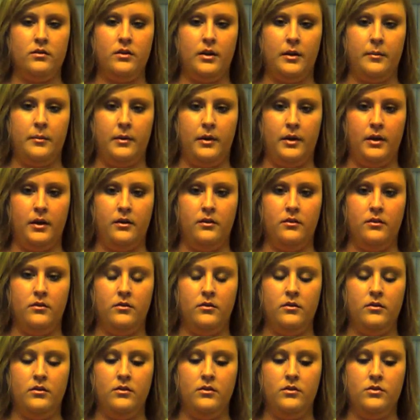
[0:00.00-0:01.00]
I mean,
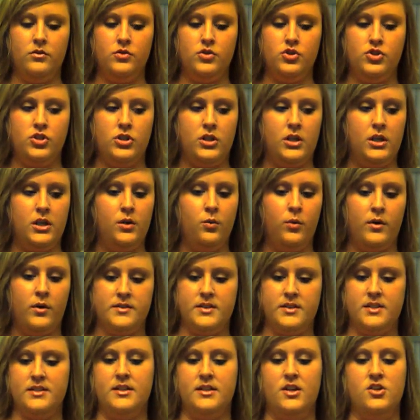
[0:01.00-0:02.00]
she
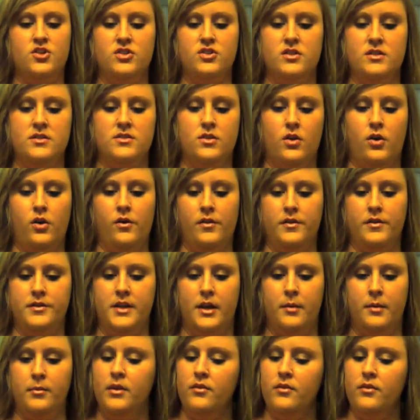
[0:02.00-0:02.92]
wears extensions all the time.